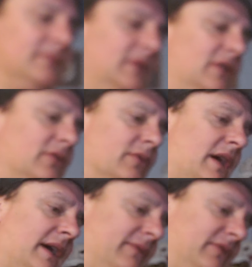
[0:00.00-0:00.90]
you know,
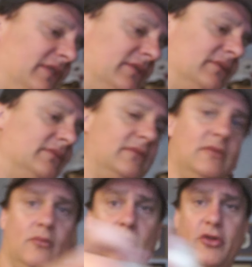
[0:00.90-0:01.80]
arrives in
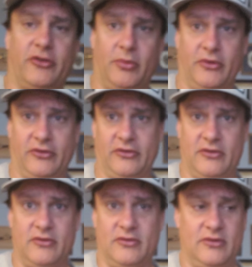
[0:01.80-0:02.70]
multiples
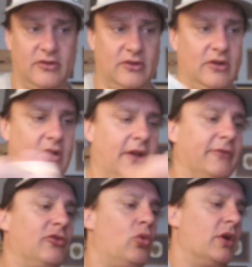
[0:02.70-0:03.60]

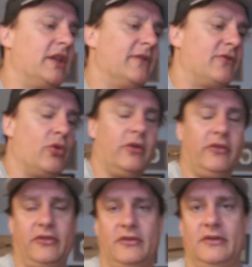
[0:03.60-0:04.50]
of twenty, of
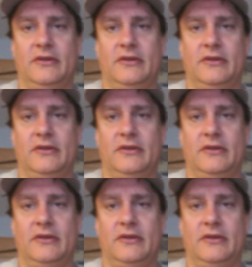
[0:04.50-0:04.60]
course.